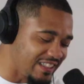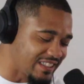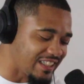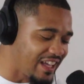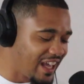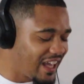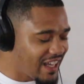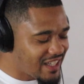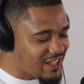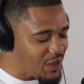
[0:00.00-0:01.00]
Listen,
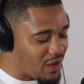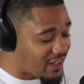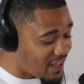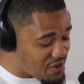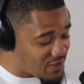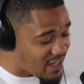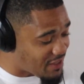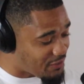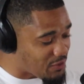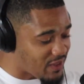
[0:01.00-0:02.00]
again, you said
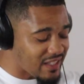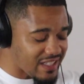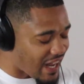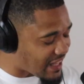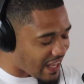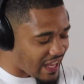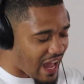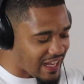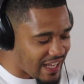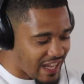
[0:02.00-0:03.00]
a few things that I can't
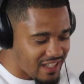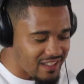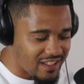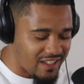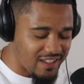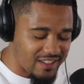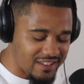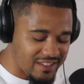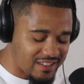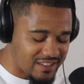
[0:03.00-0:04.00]
I can't uh,
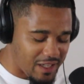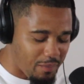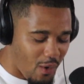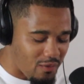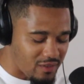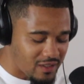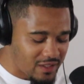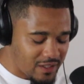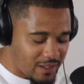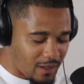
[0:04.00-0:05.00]
skip over.
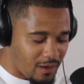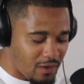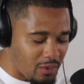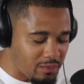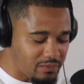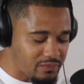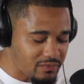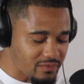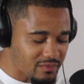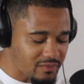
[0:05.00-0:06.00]
Um,
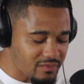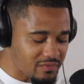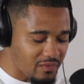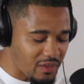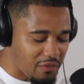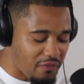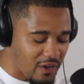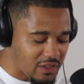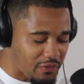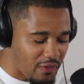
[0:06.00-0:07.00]
the
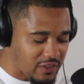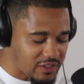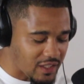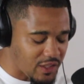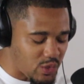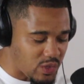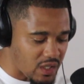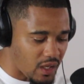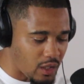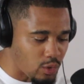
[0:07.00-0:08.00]
first the first thing that you
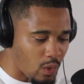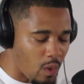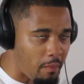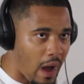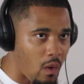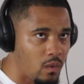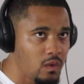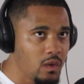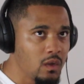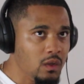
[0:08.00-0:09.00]
said, you know, about
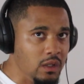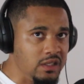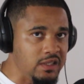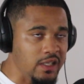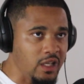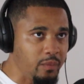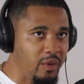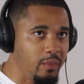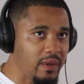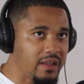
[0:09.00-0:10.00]
seeing the
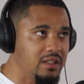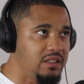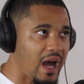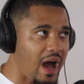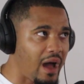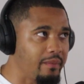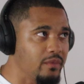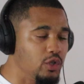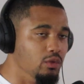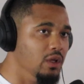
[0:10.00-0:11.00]
people at the job,
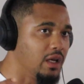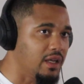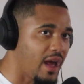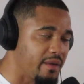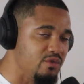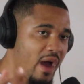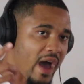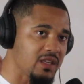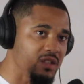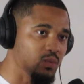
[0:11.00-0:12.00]
you looking at them, you
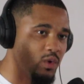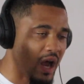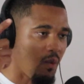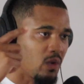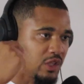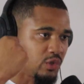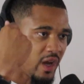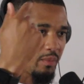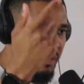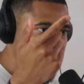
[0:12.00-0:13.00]
asking them, would I want to
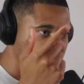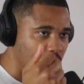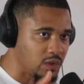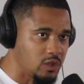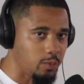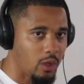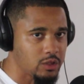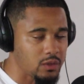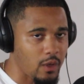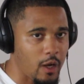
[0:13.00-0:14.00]
trade places with this
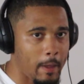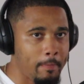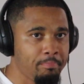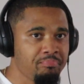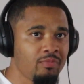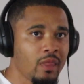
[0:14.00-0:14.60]
person? Right, right, right.